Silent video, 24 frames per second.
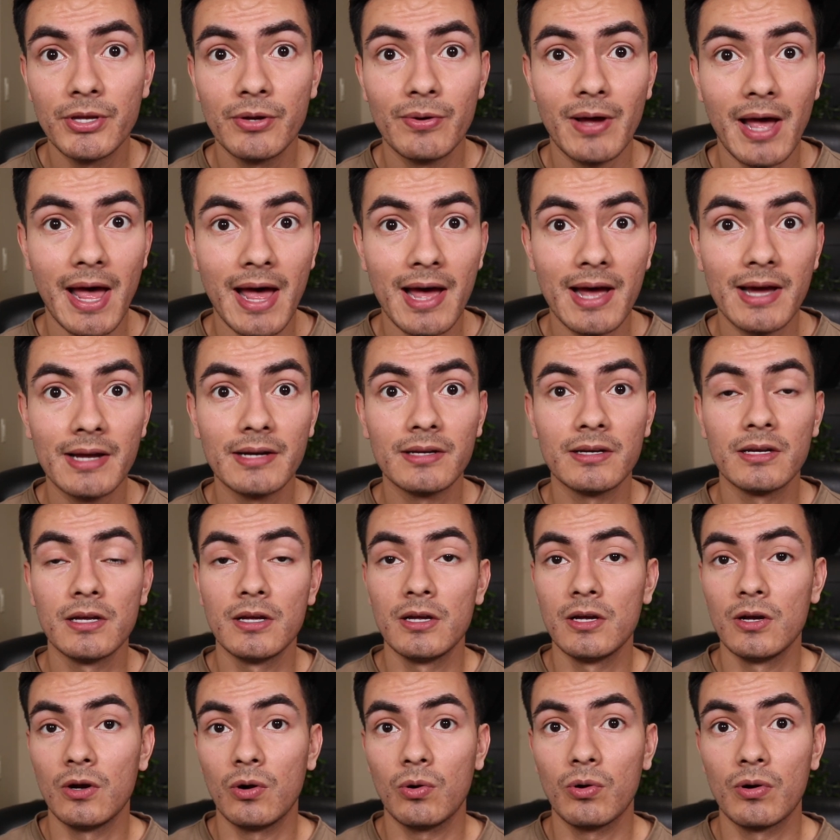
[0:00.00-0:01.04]
had,
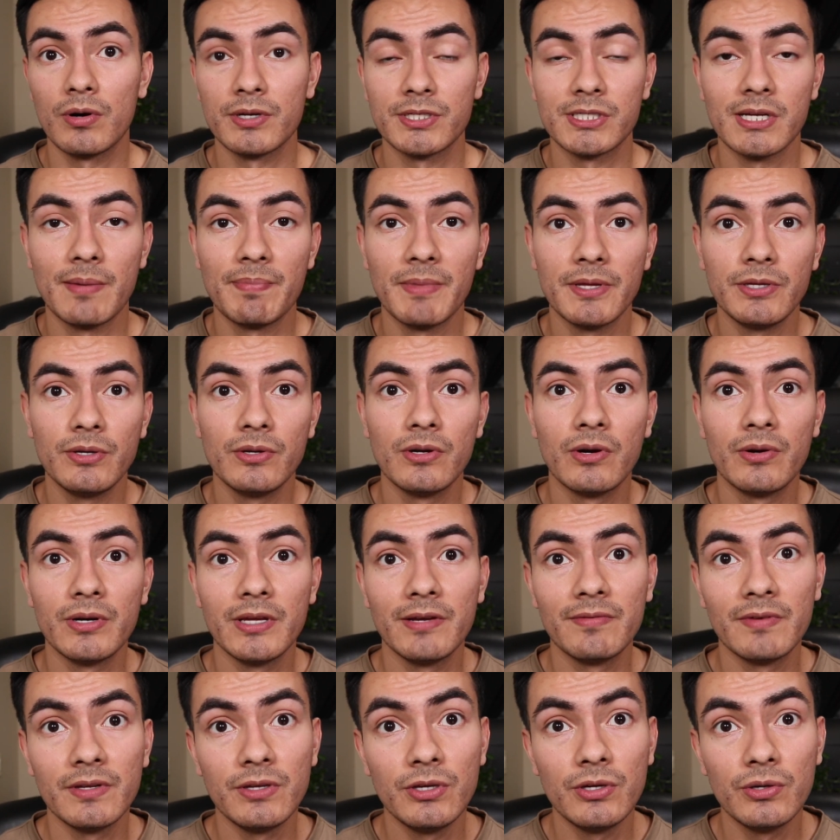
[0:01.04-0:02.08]
or some that you don't
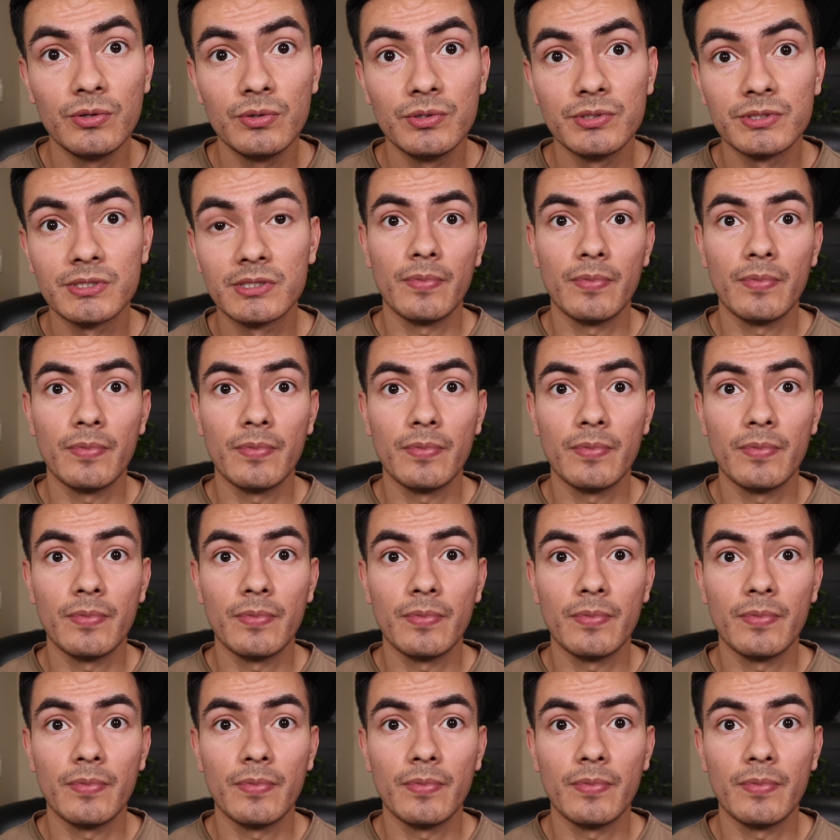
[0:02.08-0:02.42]
even use.